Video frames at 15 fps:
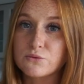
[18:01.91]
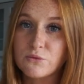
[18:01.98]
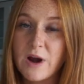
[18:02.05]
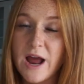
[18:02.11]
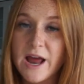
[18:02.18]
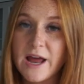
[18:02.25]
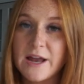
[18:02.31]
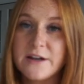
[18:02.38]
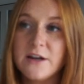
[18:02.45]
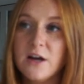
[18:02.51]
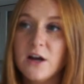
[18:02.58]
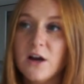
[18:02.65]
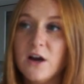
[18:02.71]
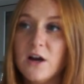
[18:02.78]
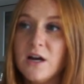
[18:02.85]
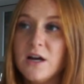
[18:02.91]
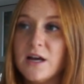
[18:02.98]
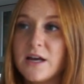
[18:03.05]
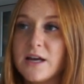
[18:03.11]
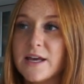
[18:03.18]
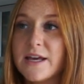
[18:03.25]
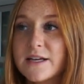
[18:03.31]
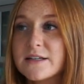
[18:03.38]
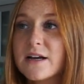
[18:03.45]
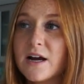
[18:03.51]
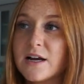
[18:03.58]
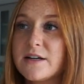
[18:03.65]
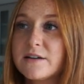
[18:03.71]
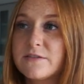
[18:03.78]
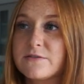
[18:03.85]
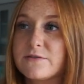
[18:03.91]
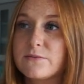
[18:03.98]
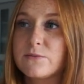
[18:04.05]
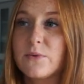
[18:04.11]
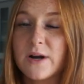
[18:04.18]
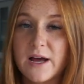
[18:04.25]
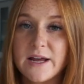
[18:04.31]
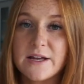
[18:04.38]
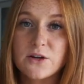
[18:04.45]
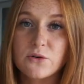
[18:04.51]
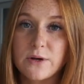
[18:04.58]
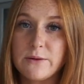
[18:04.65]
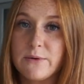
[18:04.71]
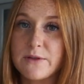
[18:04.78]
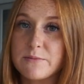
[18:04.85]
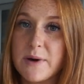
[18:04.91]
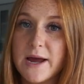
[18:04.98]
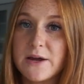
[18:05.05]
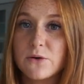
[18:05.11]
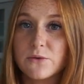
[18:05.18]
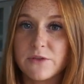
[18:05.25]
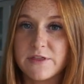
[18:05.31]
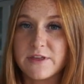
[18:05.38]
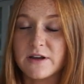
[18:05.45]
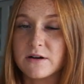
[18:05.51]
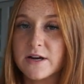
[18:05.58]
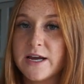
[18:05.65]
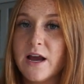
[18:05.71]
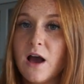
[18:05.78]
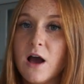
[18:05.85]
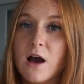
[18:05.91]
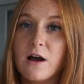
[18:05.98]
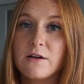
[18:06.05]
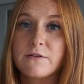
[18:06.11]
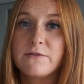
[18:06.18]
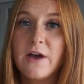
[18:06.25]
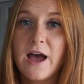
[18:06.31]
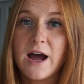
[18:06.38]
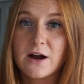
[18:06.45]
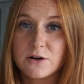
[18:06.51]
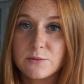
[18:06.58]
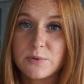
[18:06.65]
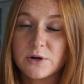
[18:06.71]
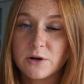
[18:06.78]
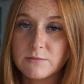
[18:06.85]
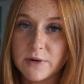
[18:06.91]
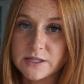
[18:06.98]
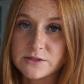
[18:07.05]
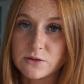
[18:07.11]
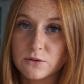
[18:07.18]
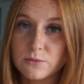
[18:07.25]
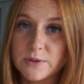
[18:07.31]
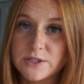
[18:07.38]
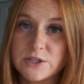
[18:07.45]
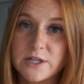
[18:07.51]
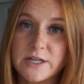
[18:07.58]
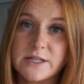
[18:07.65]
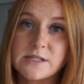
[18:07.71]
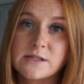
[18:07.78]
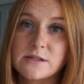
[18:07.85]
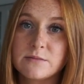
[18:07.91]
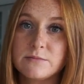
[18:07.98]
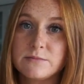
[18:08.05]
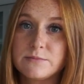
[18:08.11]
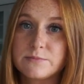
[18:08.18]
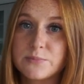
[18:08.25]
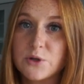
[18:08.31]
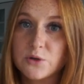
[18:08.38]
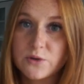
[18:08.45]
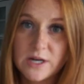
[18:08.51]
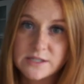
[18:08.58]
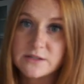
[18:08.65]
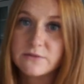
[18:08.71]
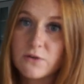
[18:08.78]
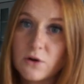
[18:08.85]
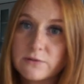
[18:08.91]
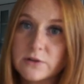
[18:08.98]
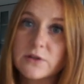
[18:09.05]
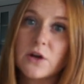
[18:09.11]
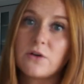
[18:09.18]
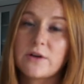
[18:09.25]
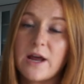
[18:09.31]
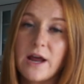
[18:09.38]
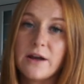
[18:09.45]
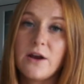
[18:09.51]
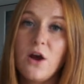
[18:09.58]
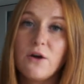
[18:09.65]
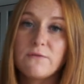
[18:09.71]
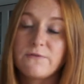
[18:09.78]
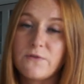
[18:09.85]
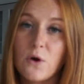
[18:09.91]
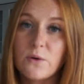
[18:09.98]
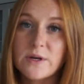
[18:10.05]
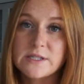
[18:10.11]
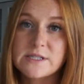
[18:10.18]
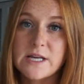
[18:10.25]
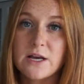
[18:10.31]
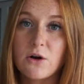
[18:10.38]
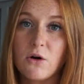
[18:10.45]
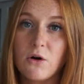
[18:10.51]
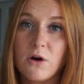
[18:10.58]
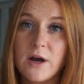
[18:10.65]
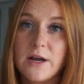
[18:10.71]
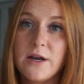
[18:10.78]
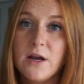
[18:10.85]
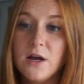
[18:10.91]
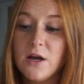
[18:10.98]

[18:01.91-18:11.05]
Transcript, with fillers: read, and kind of what I agree with my own theory of how to put on muscle, which is progressive overload and focusing on